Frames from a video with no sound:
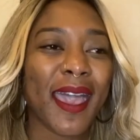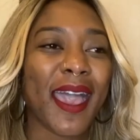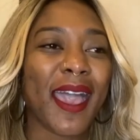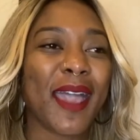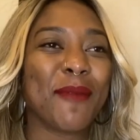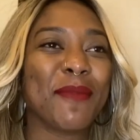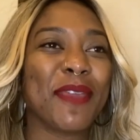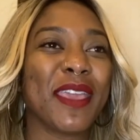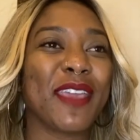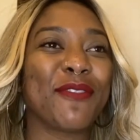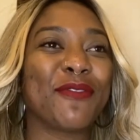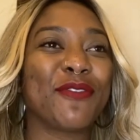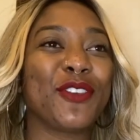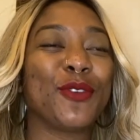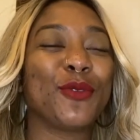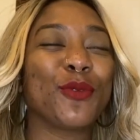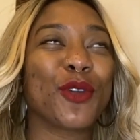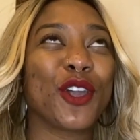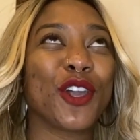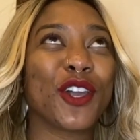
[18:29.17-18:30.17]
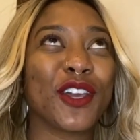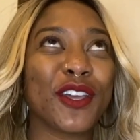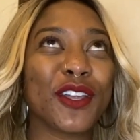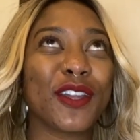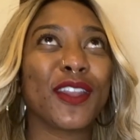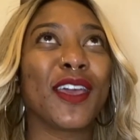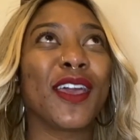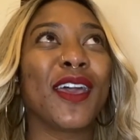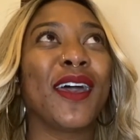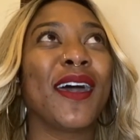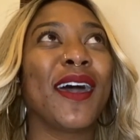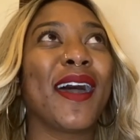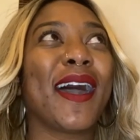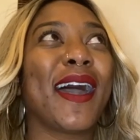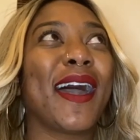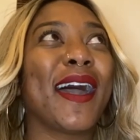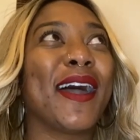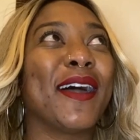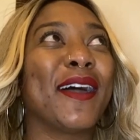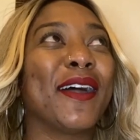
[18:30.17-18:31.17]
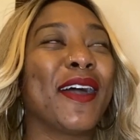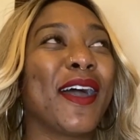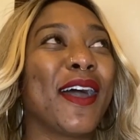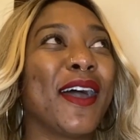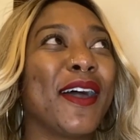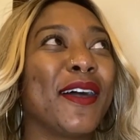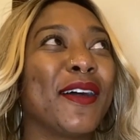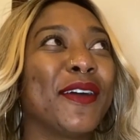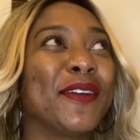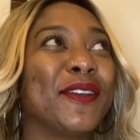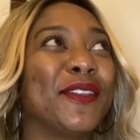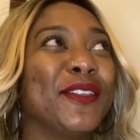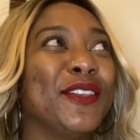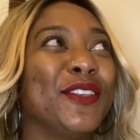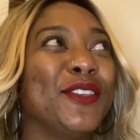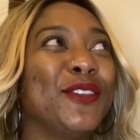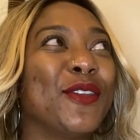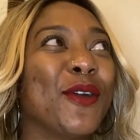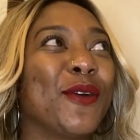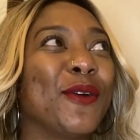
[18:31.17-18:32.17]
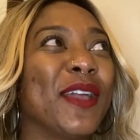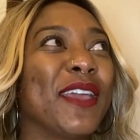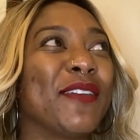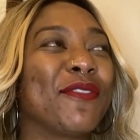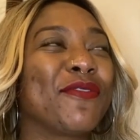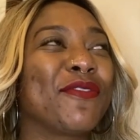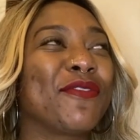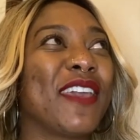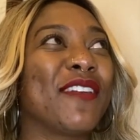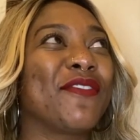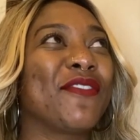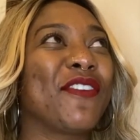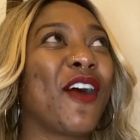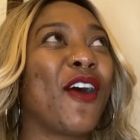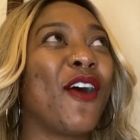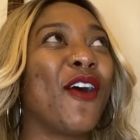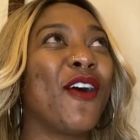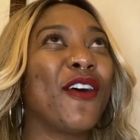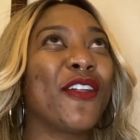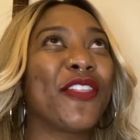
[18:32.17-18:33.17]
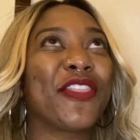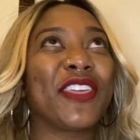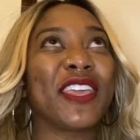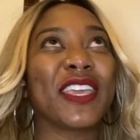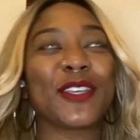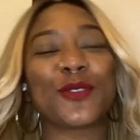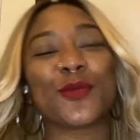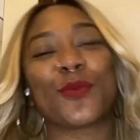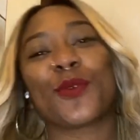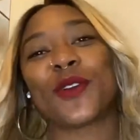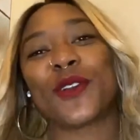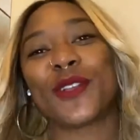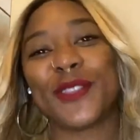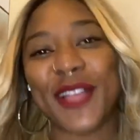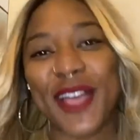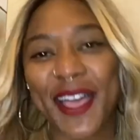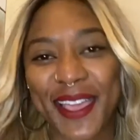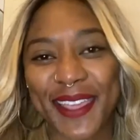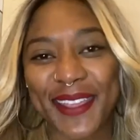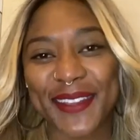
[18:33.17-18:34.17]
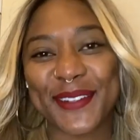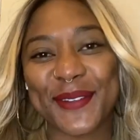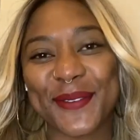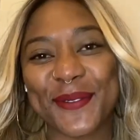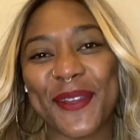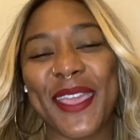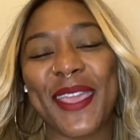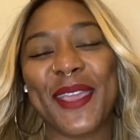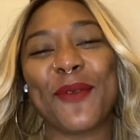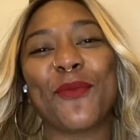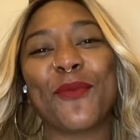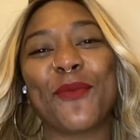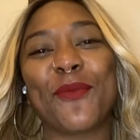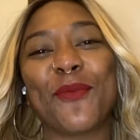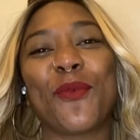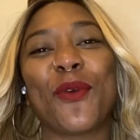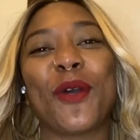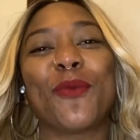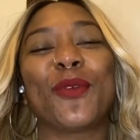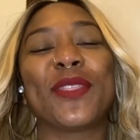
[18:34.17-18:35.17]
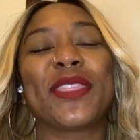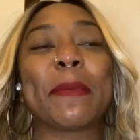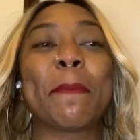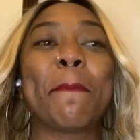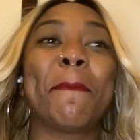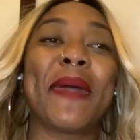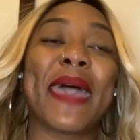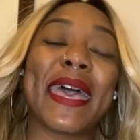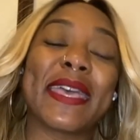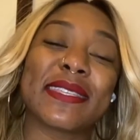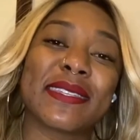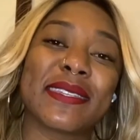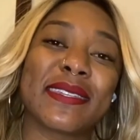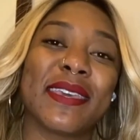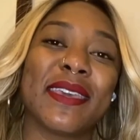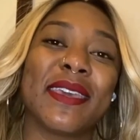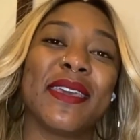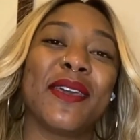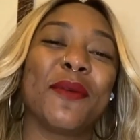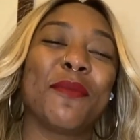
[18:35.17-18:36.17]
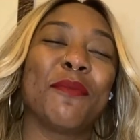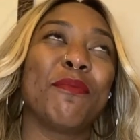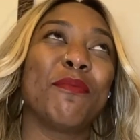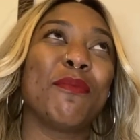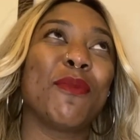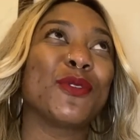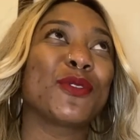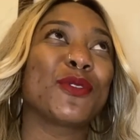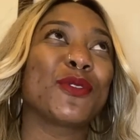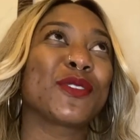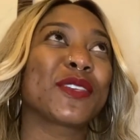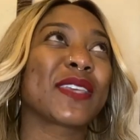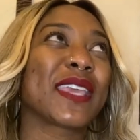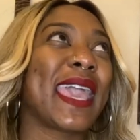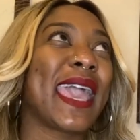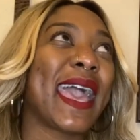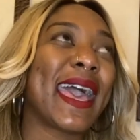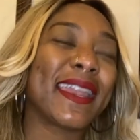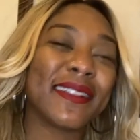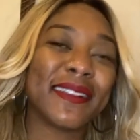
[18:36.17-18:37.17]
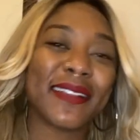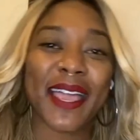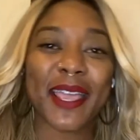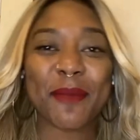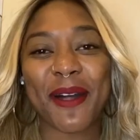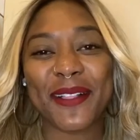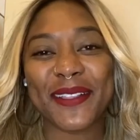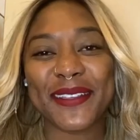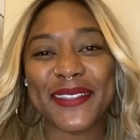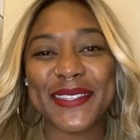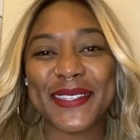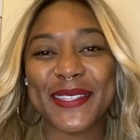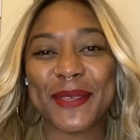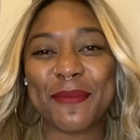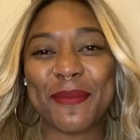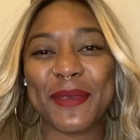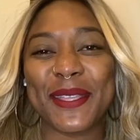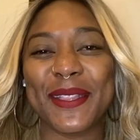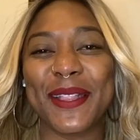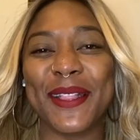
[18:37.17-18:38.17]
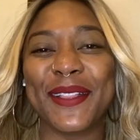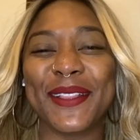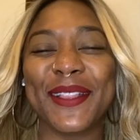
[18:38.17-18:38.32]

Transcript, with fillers: Um, if you could, uh, uh you know, if, if all things were aligned, right, what would the best most Cadillac policy be?